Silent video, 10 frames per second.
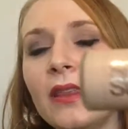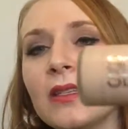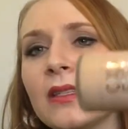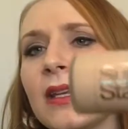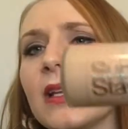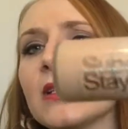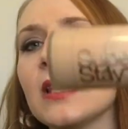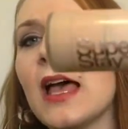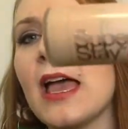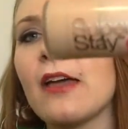This thing is
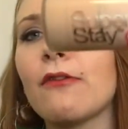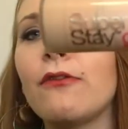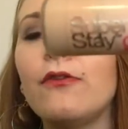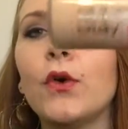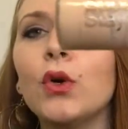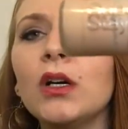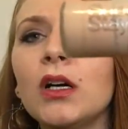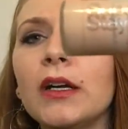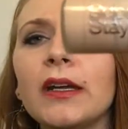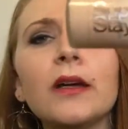like 4
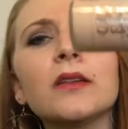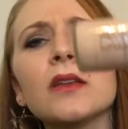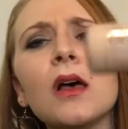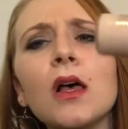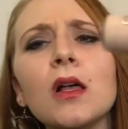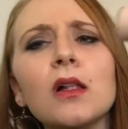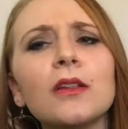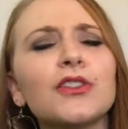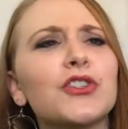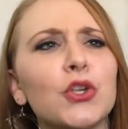years
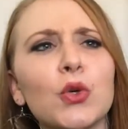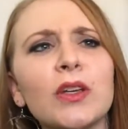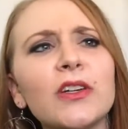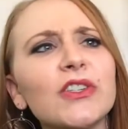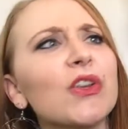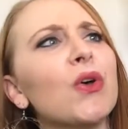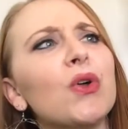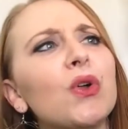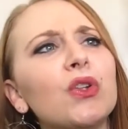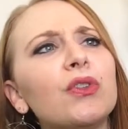old, 2 years
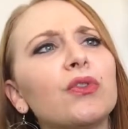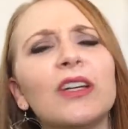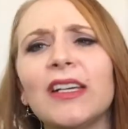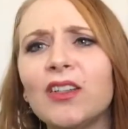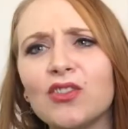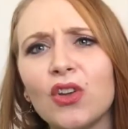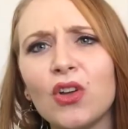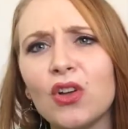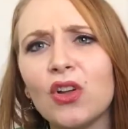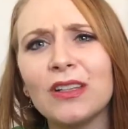old, 3 years
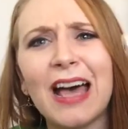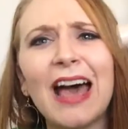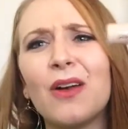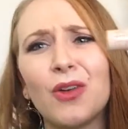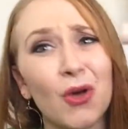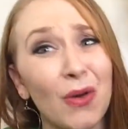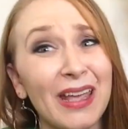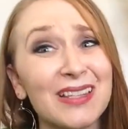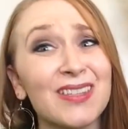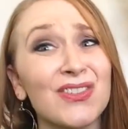old. I don't know.
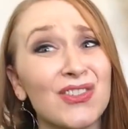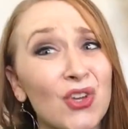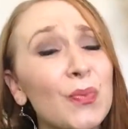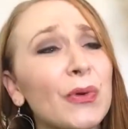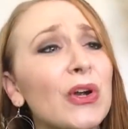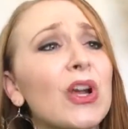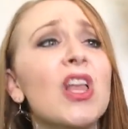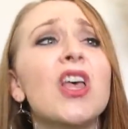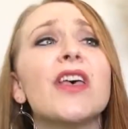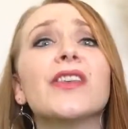It's super,
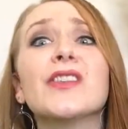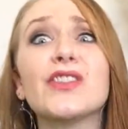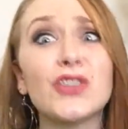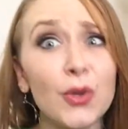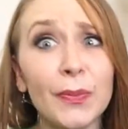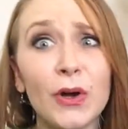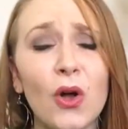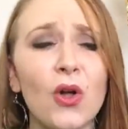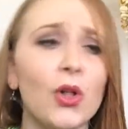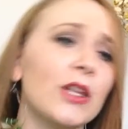super
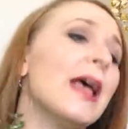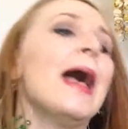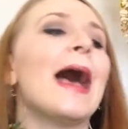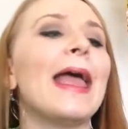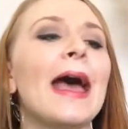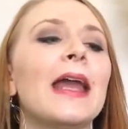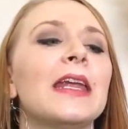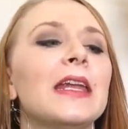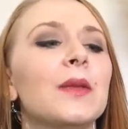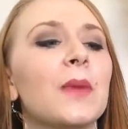old. I had
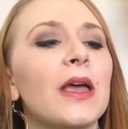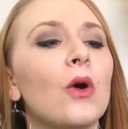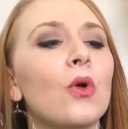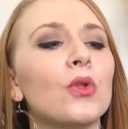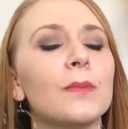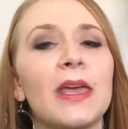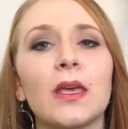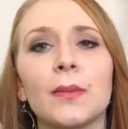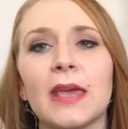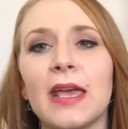it in my old
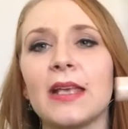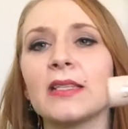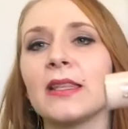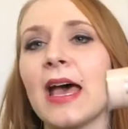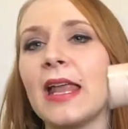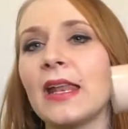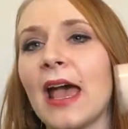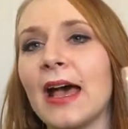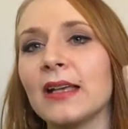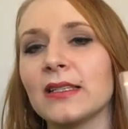makeup case that
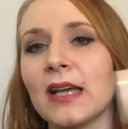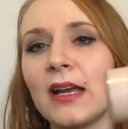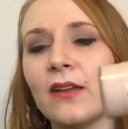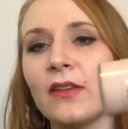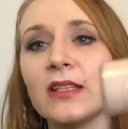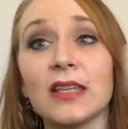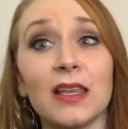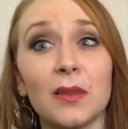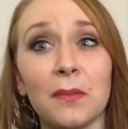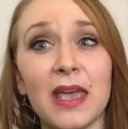has kind of, it's
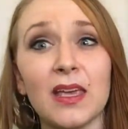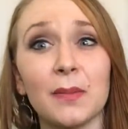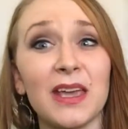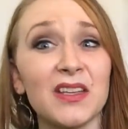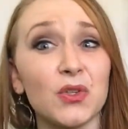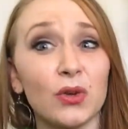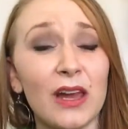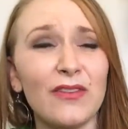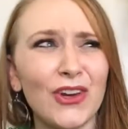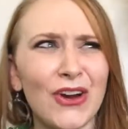like the makeup case
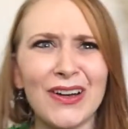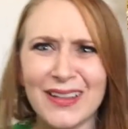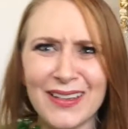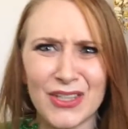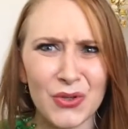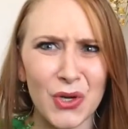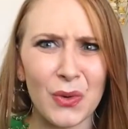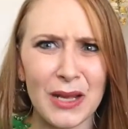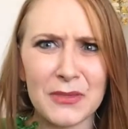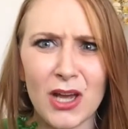graveyard. Do you know
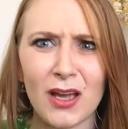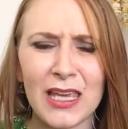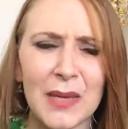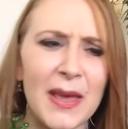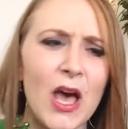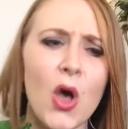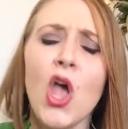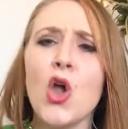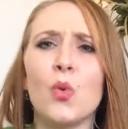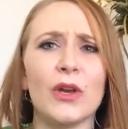what I'm talking about?
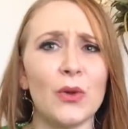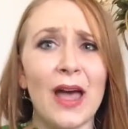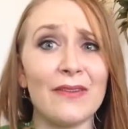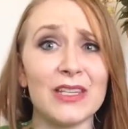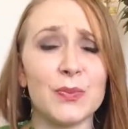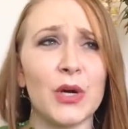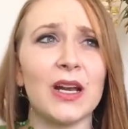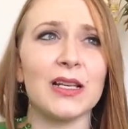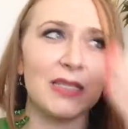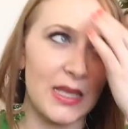When you have these
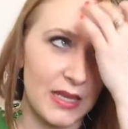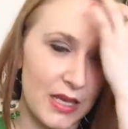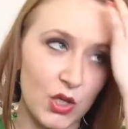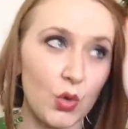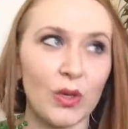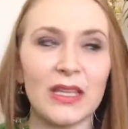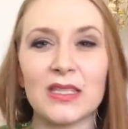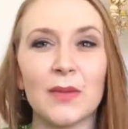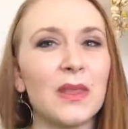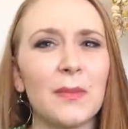products and then you get
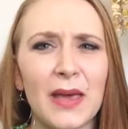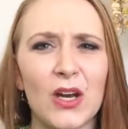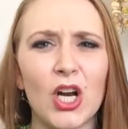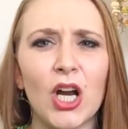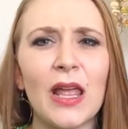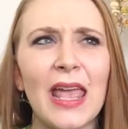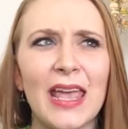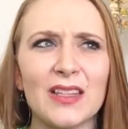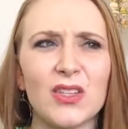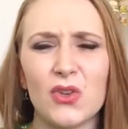something better
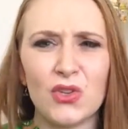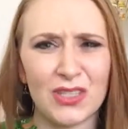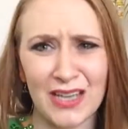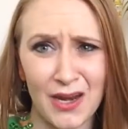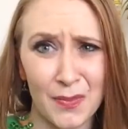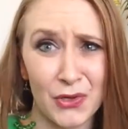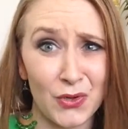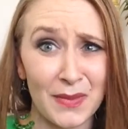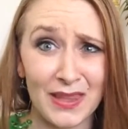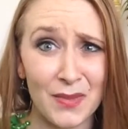and so you just kind of put
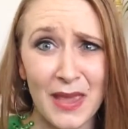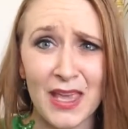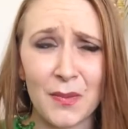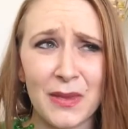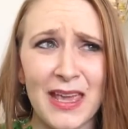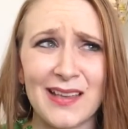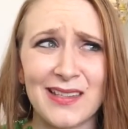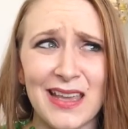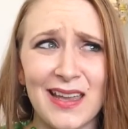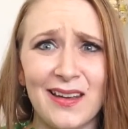them in the makeup case
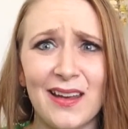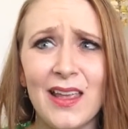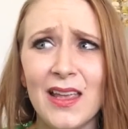and